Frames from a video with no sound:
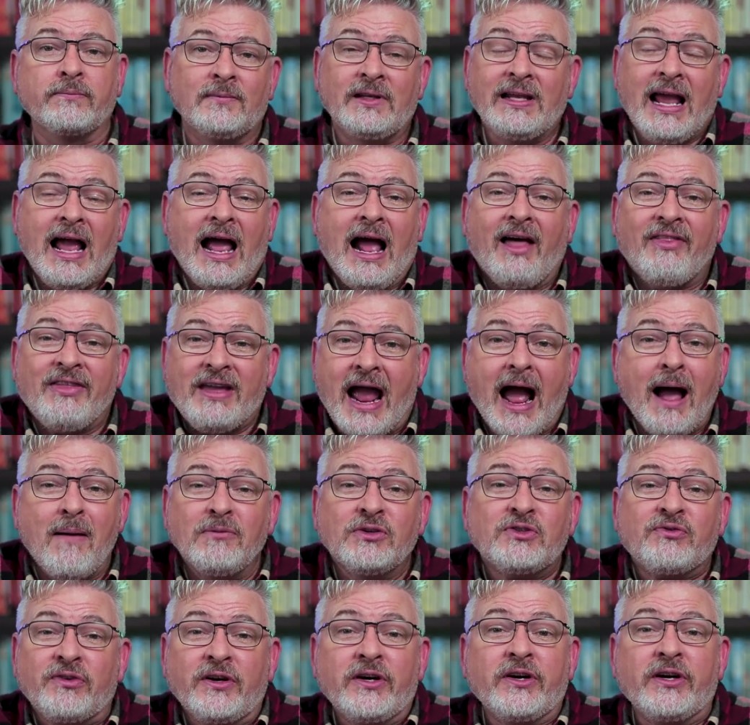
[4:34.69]
Yeah, the
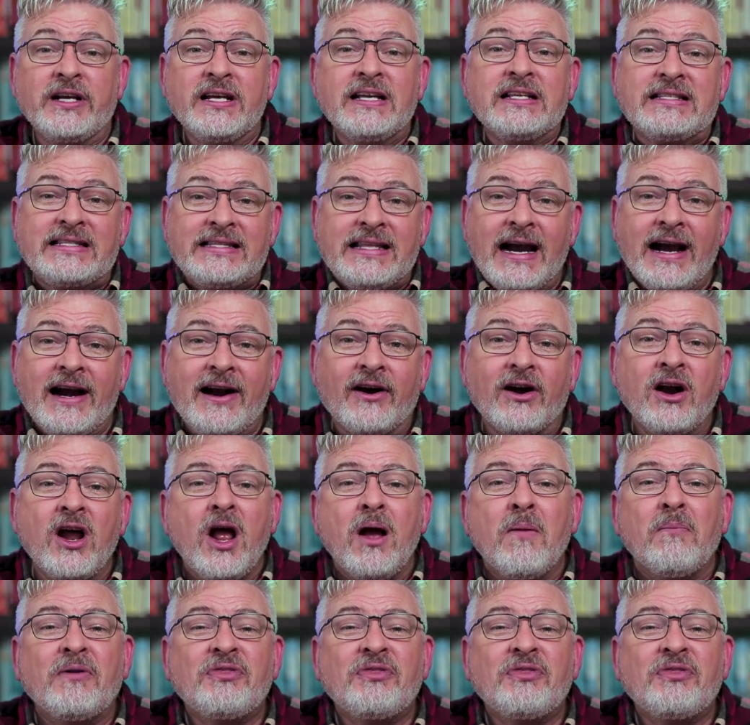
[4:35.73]
atmosphere is there,